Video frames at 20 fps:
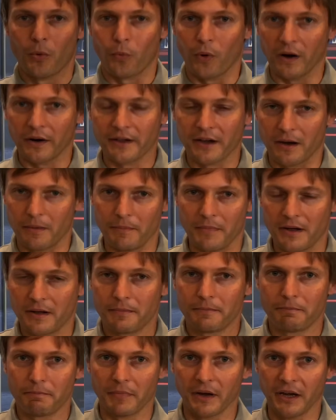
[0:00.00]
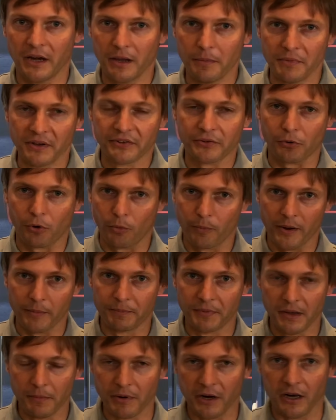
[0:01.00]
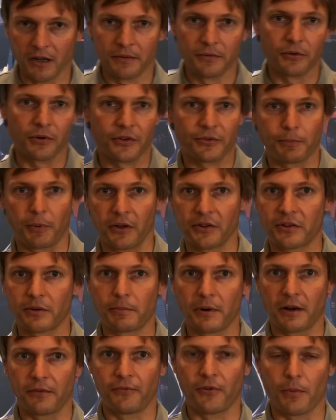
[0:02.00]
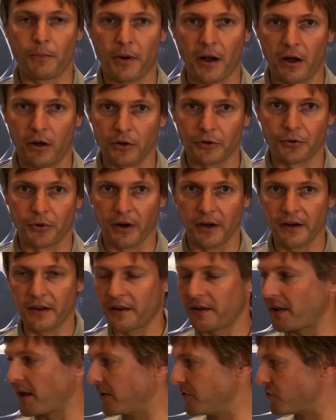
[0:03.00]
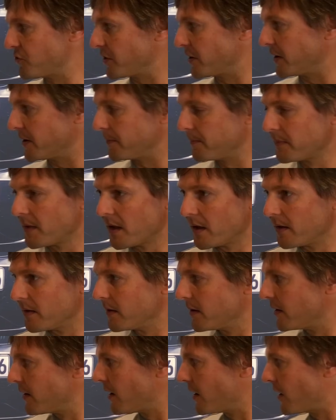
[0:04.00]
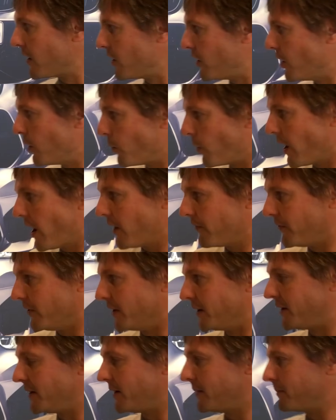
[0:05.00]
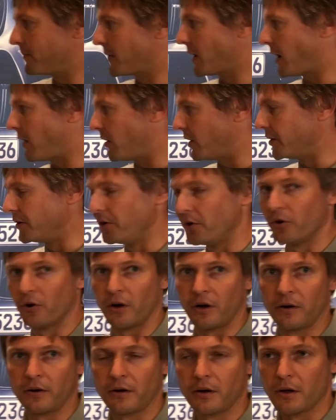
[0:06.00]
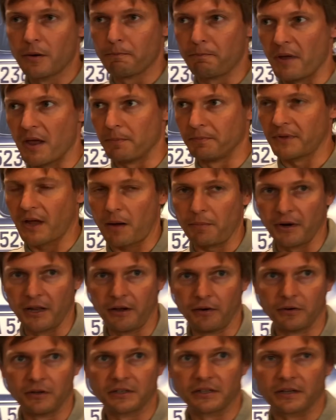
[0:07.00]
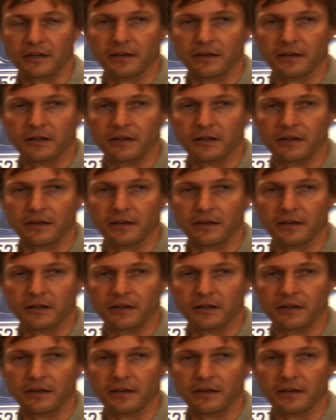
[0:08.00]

Welcome, my name is Robert Biebl, responsible for powertrain and engine. Here we have it, our new B M W